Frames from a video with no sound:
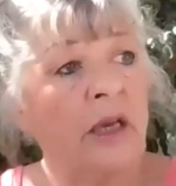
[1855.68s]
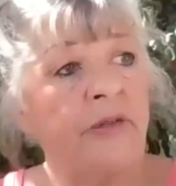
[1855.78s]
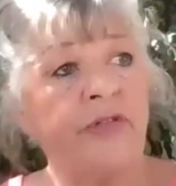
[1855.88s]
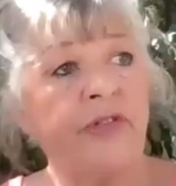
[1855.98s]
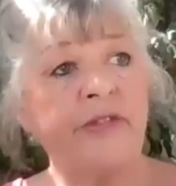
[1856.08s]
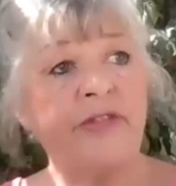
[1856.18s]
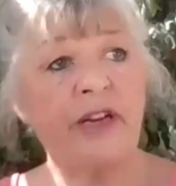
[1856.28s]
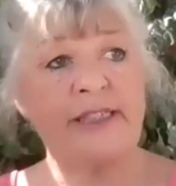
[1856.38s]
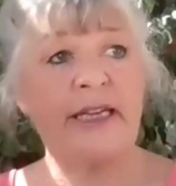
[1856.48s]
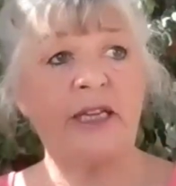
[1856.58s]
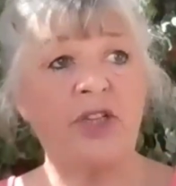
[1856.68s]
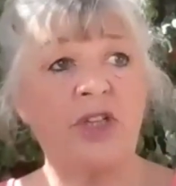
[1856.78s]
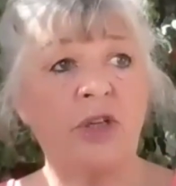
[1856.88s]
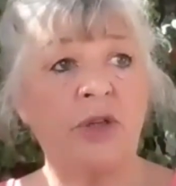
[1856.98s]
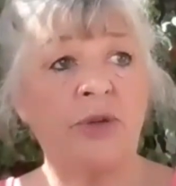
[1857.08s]
if I say to
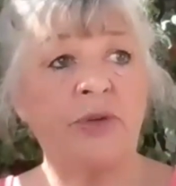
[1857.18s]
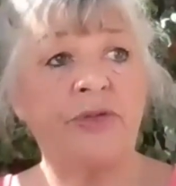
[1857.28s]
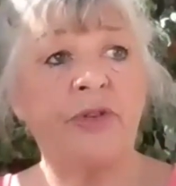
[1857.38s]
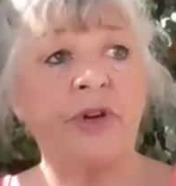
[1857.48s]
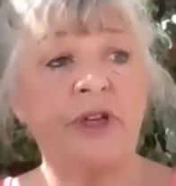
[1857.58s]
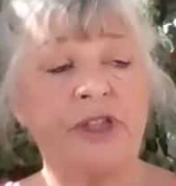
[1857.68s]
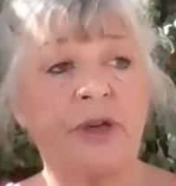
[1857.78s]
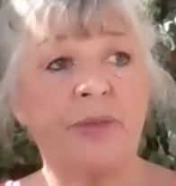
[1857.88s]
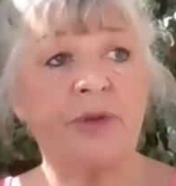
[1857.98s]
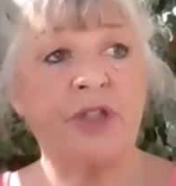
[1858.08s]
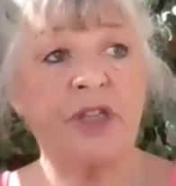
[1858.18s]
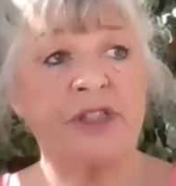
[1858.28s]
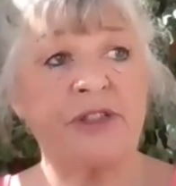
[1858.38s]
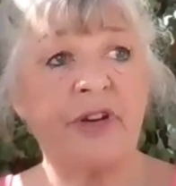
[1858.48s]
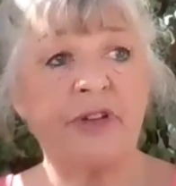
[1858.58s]
you, for example,
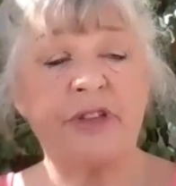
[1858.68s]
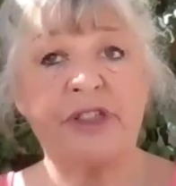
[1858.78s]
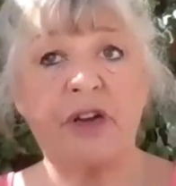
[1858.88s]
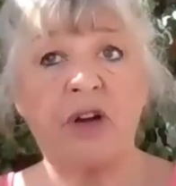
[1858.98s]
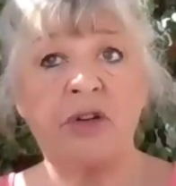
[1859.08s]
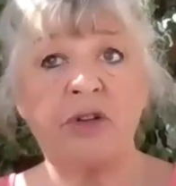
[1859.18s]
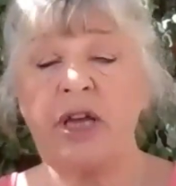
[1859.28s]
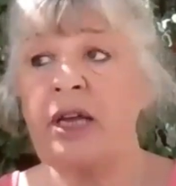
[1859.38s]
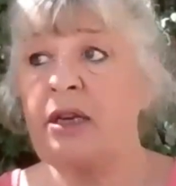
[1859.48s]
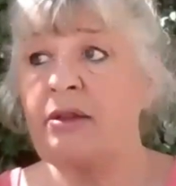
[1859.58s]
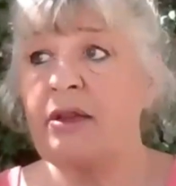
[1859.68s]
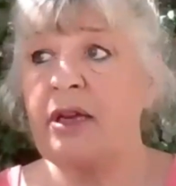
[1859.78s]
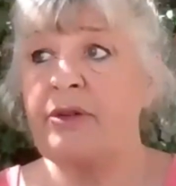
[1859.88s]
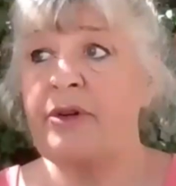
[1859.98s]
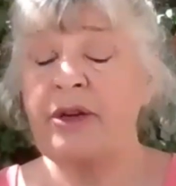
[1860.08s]
just focus on
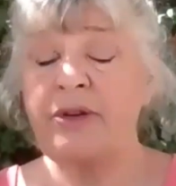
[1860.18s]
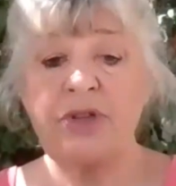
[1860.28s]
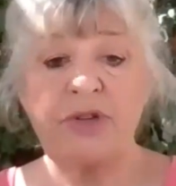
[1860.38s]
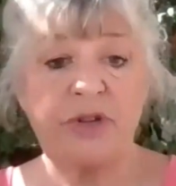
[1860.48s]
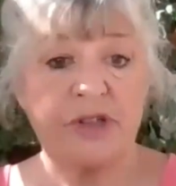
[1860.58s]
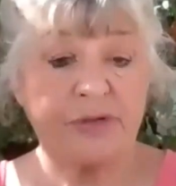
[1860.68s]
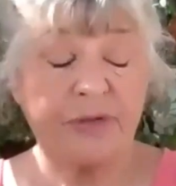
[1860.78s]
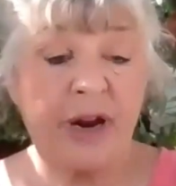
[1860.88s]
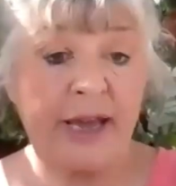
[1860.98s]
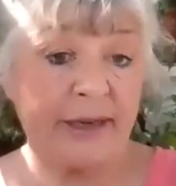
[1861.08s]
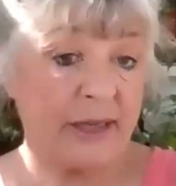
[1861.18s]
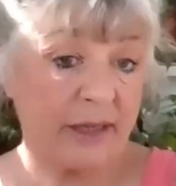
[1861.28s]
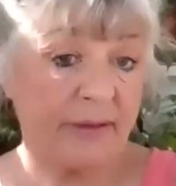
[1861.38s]
anything around you that's red,